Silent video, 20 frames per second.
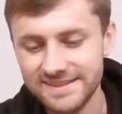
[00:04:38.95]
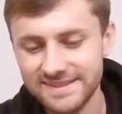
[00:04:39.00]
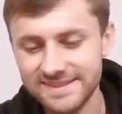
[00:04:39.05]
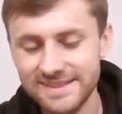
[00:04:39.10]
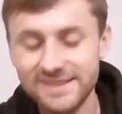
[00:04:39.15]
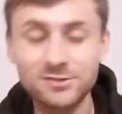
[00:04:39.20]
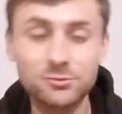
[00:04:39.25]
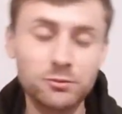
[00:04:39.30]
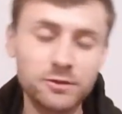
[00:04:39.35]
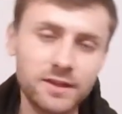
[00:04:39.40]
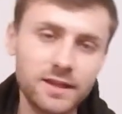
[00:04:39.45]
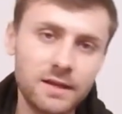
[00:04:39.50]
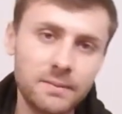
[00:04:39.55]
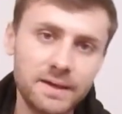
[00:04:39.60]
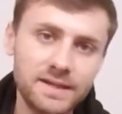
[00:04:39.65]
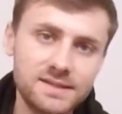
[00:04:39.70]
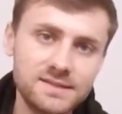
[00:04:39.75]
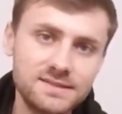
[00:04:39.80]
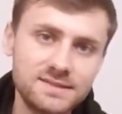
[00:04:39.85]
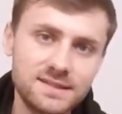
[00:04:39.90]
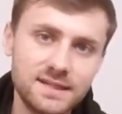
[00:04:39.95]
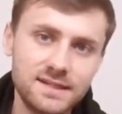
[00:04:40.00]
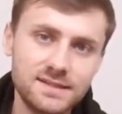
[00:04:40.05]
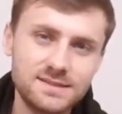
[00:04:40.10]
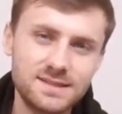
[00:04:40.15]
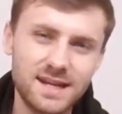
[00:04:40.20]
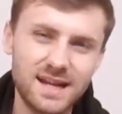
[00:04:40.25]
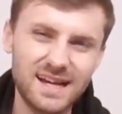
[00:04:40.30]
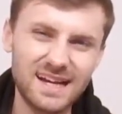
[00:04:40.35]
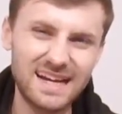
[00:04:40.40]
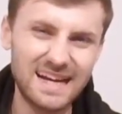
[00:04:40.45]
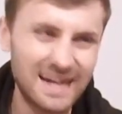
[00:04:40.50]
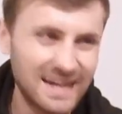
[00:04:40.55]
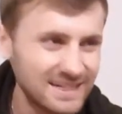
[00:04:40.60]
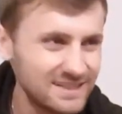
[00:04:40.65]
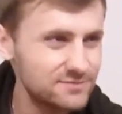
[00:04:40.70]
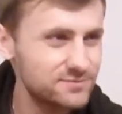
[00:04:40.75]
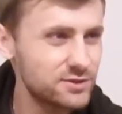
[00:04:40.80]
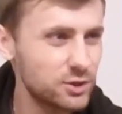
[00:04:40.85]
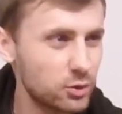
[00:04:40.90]
there's one thing about these 10s that I kind
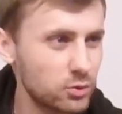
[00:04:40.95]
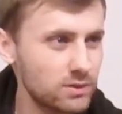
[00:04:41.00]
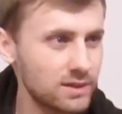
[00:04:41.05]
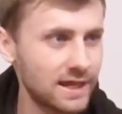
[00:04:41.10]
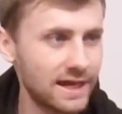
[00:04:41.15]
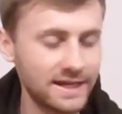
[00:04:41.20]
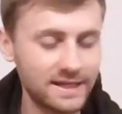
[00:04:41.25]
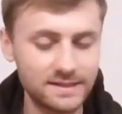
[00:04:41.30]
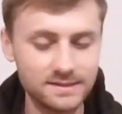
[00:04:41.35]
of don't like,